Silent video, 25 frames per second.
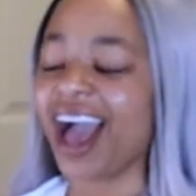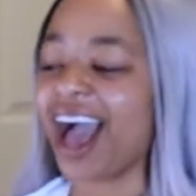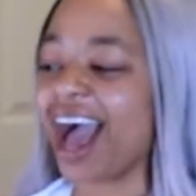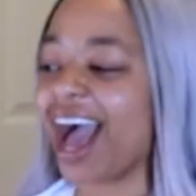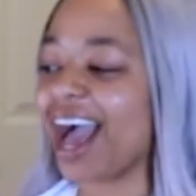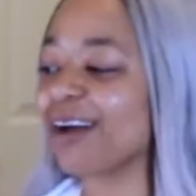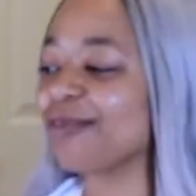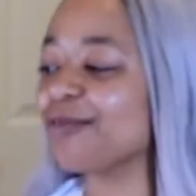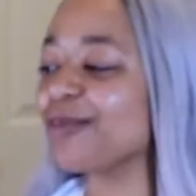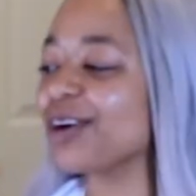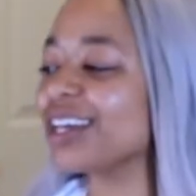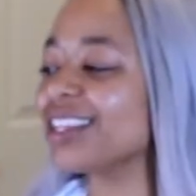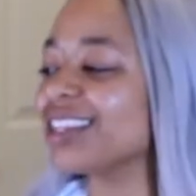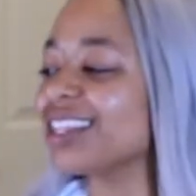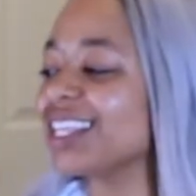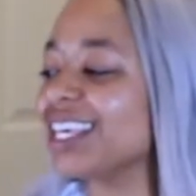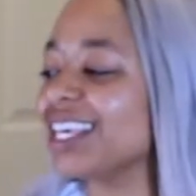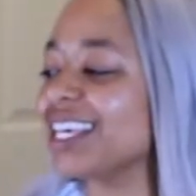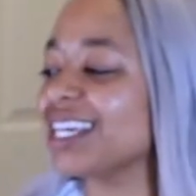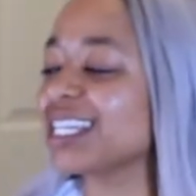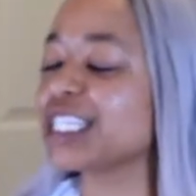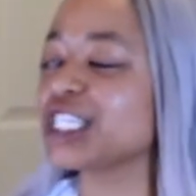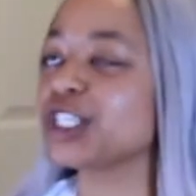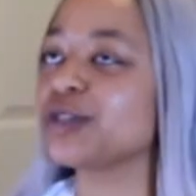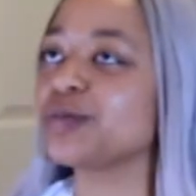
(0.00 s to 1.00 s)
I want the
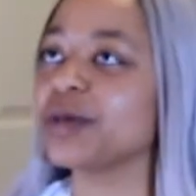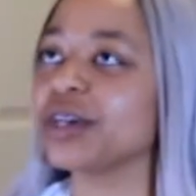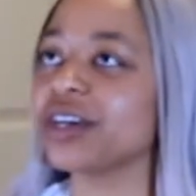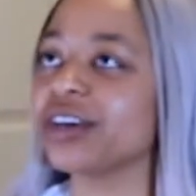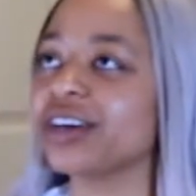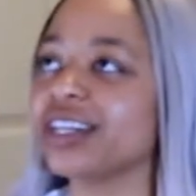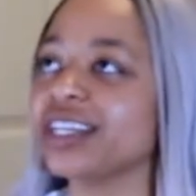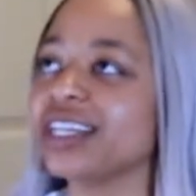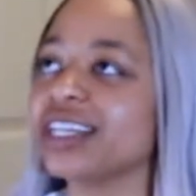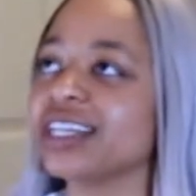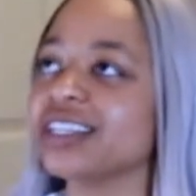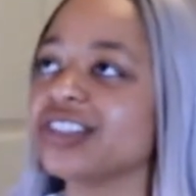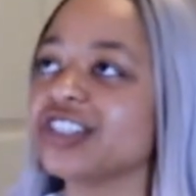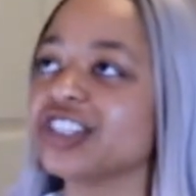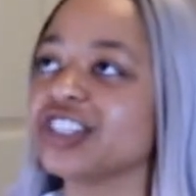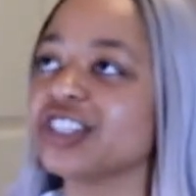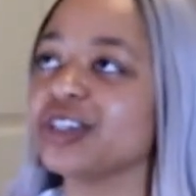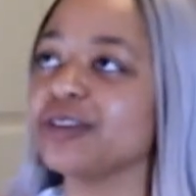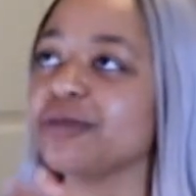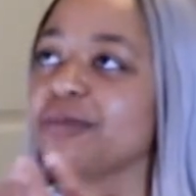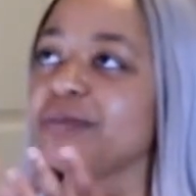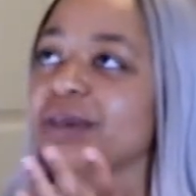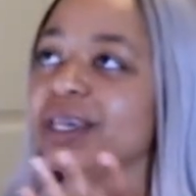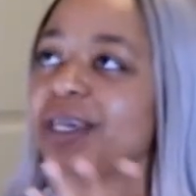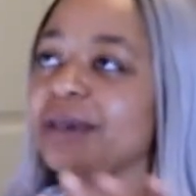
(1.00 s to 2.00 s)
experience
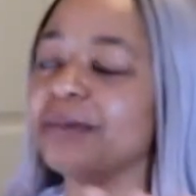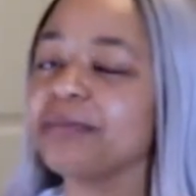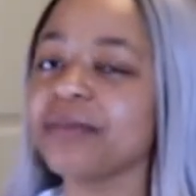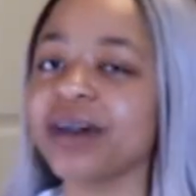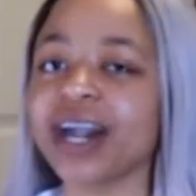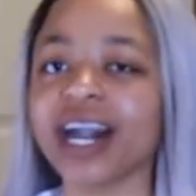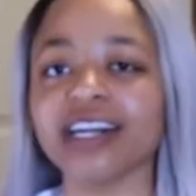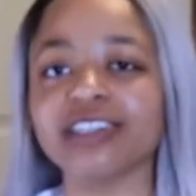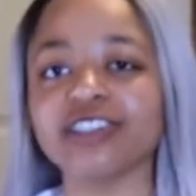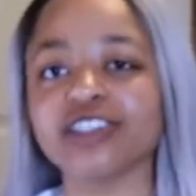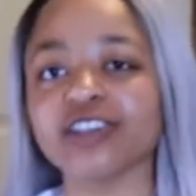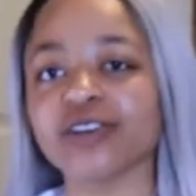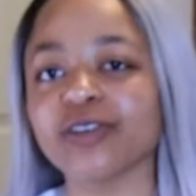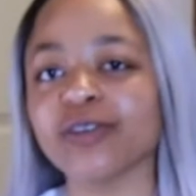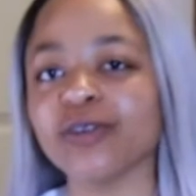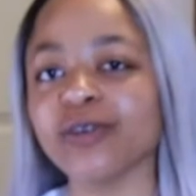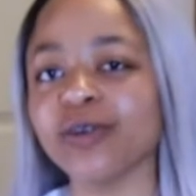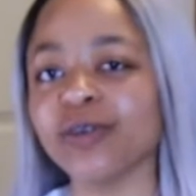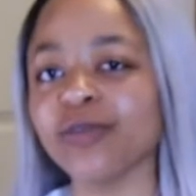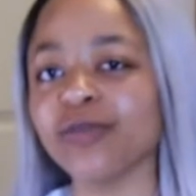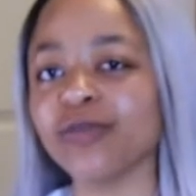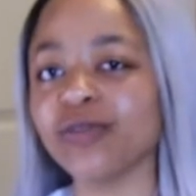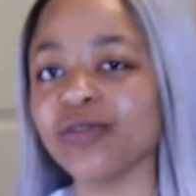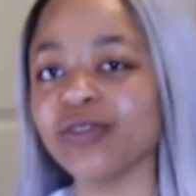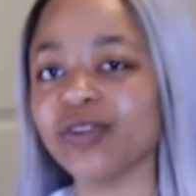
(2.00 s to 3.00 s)
to be
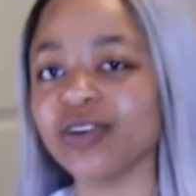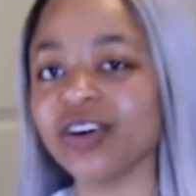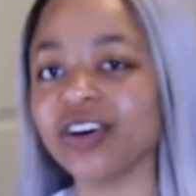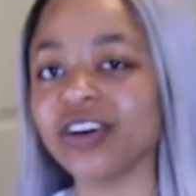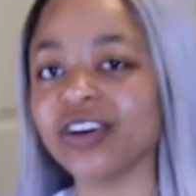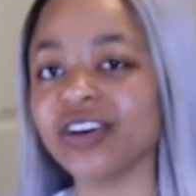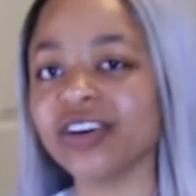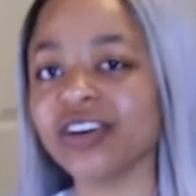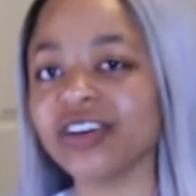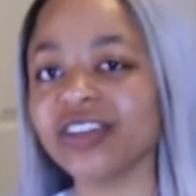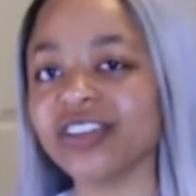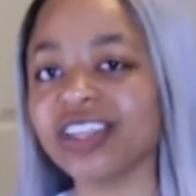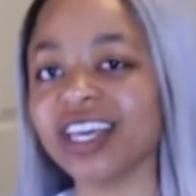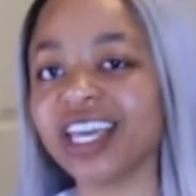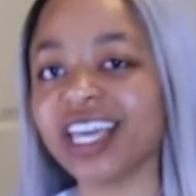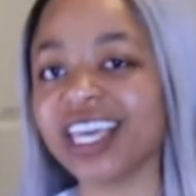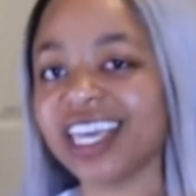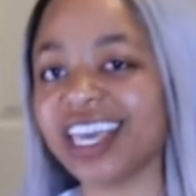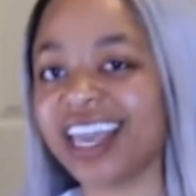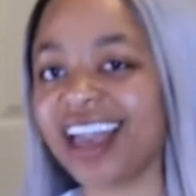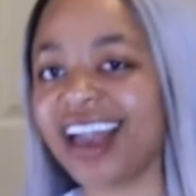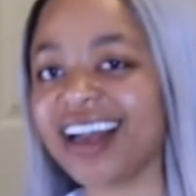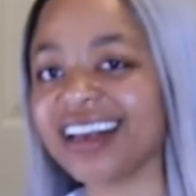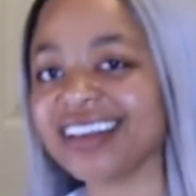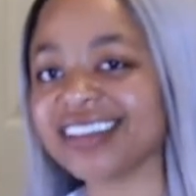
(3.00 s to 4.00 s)
magical for the
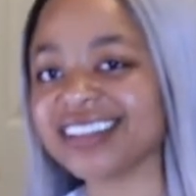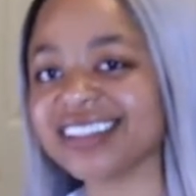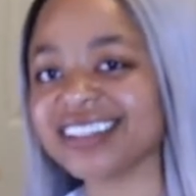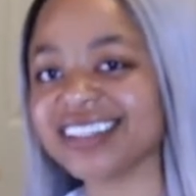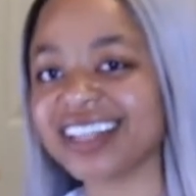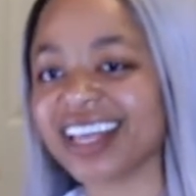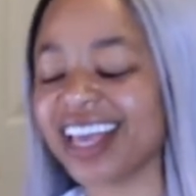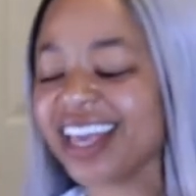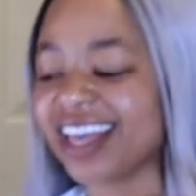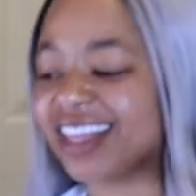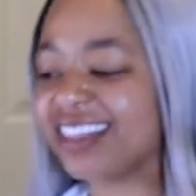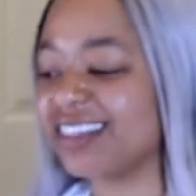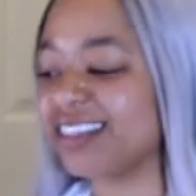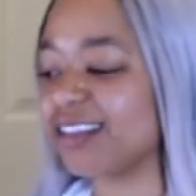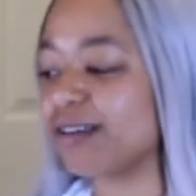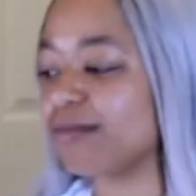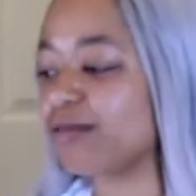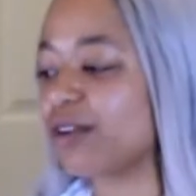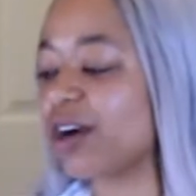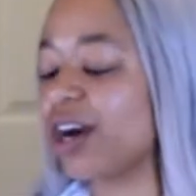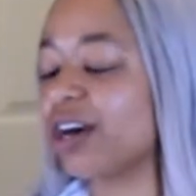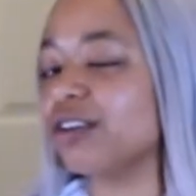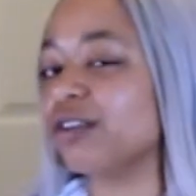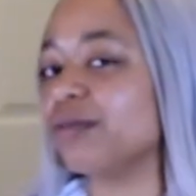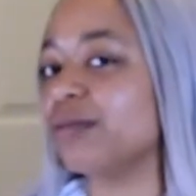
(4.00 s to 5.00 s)
guest and the
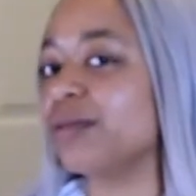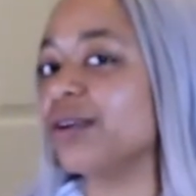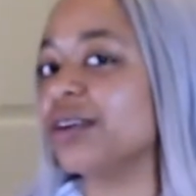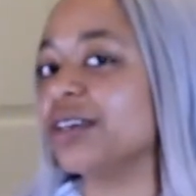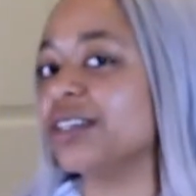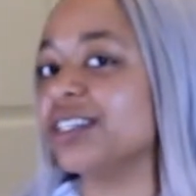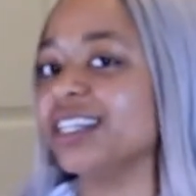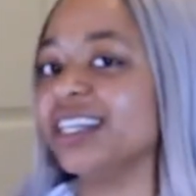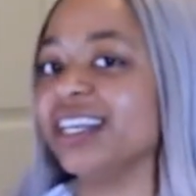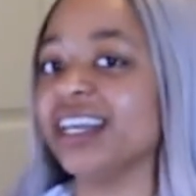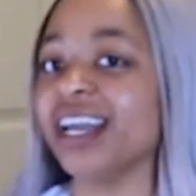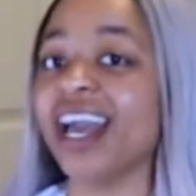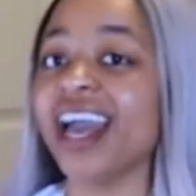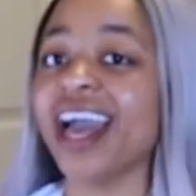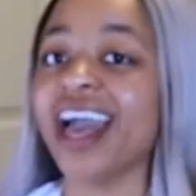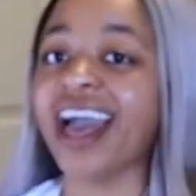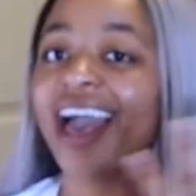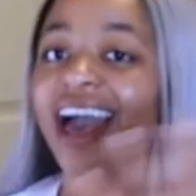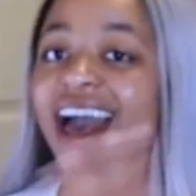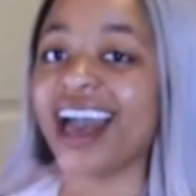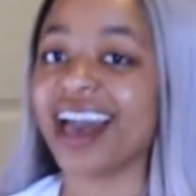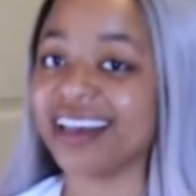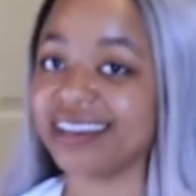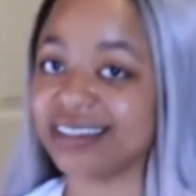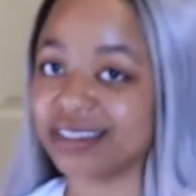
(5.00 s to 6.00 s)
bridal party
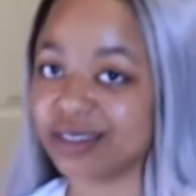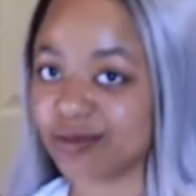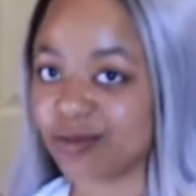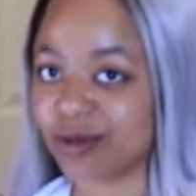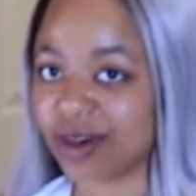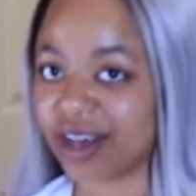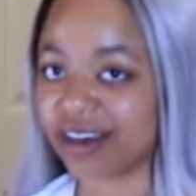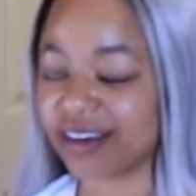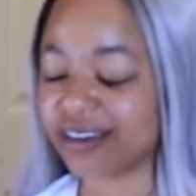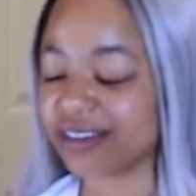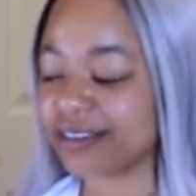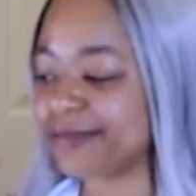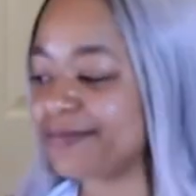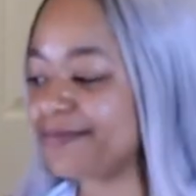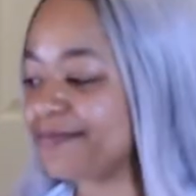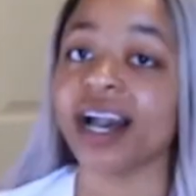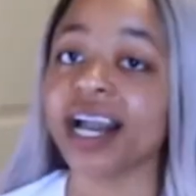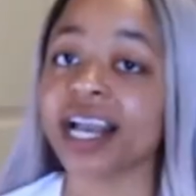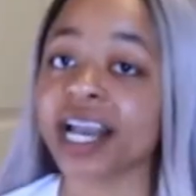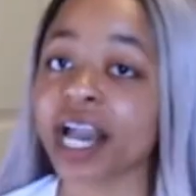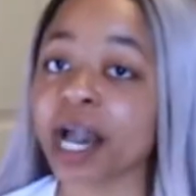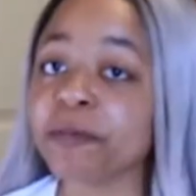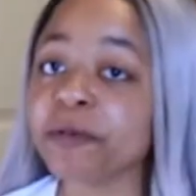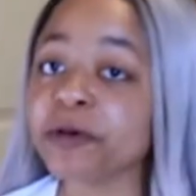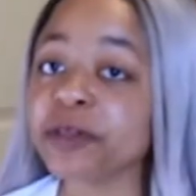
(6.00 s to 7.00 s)
as well. A
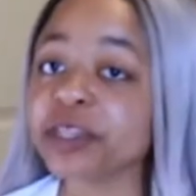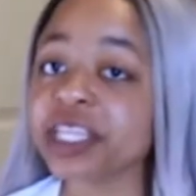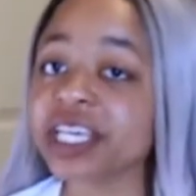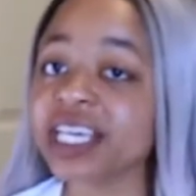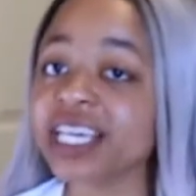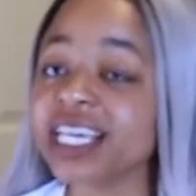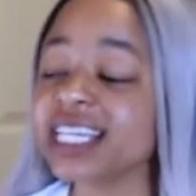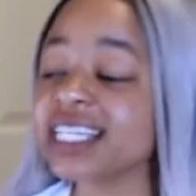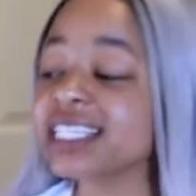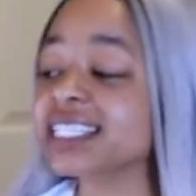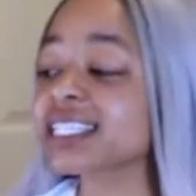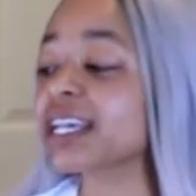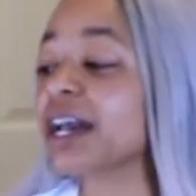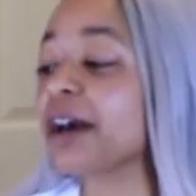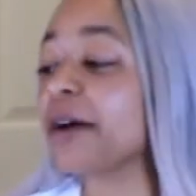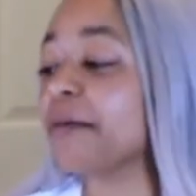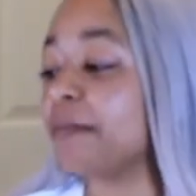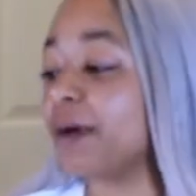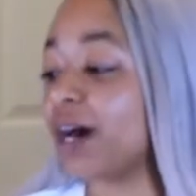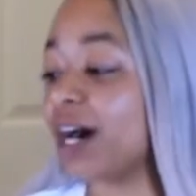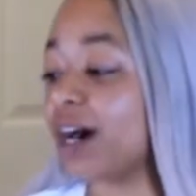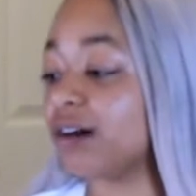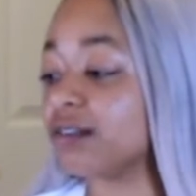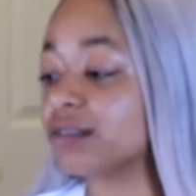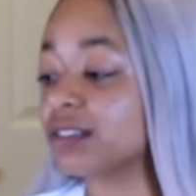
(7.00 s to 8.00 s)
couple things
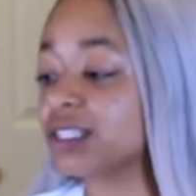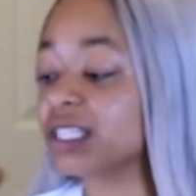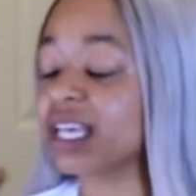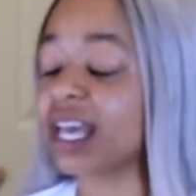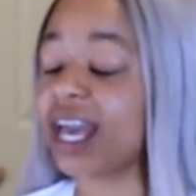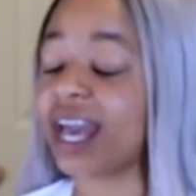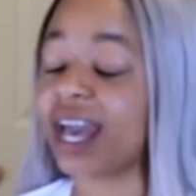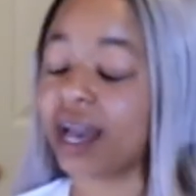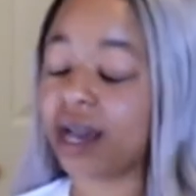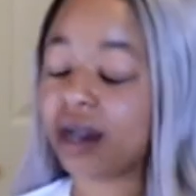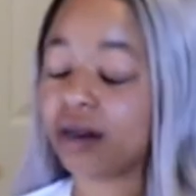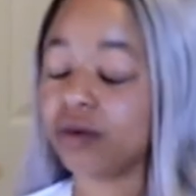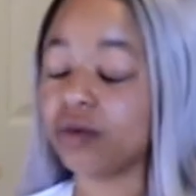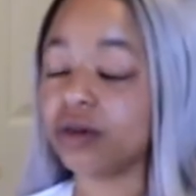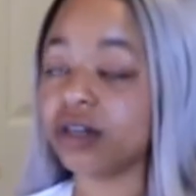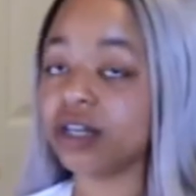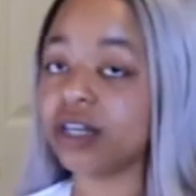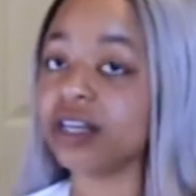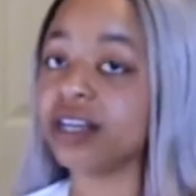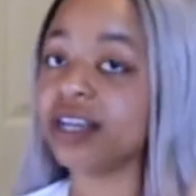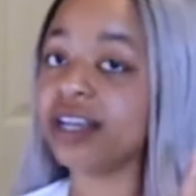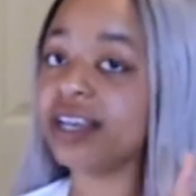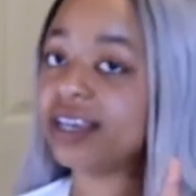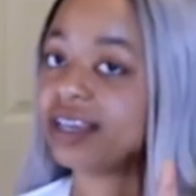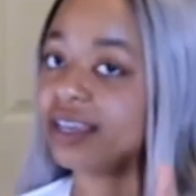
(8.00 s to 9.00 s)
about
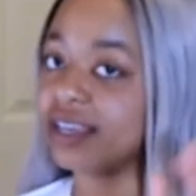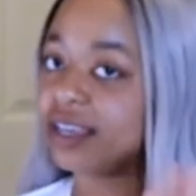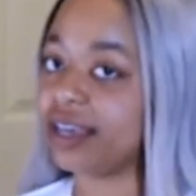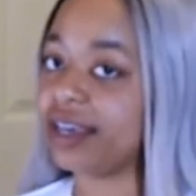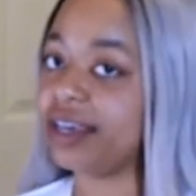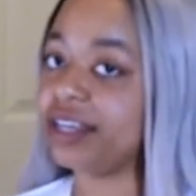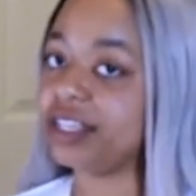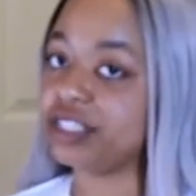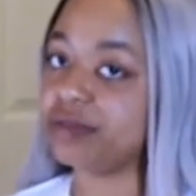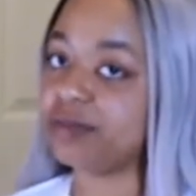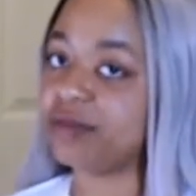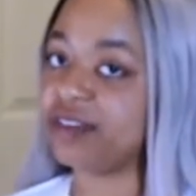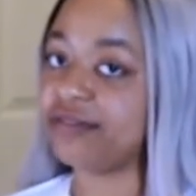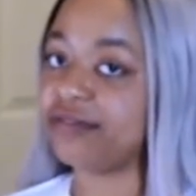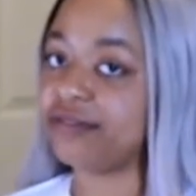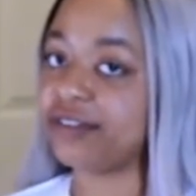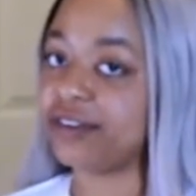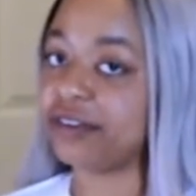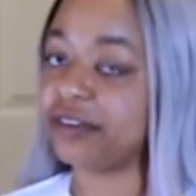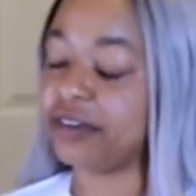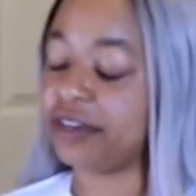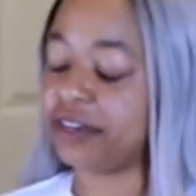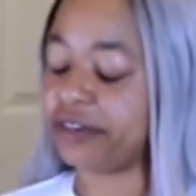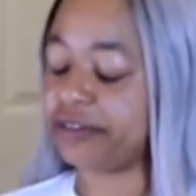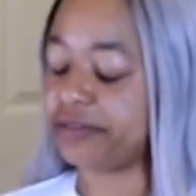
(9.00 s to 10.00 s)
our engagement
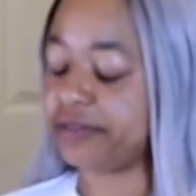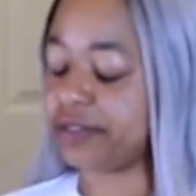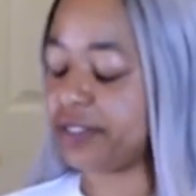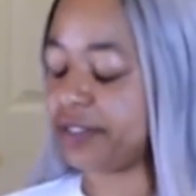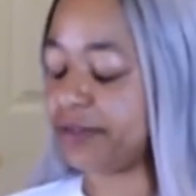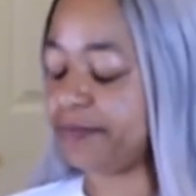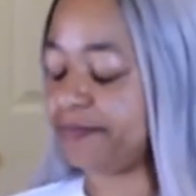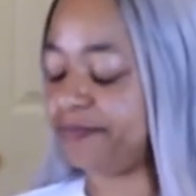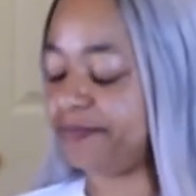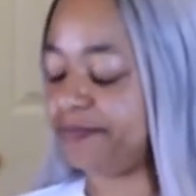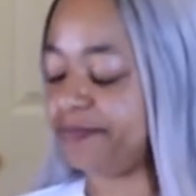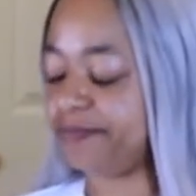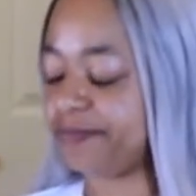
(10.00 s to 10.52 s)
photos.